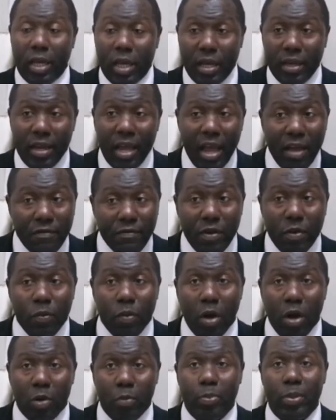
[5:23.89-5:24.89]
In every
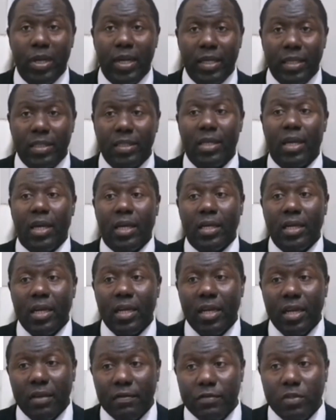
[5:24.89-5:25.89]
workplace, the
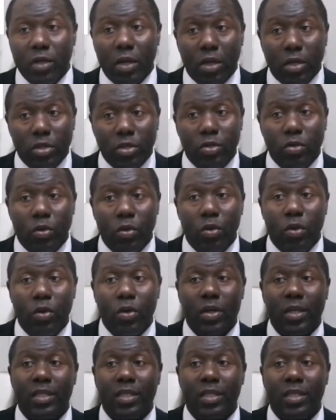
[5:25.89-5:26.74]
lift also,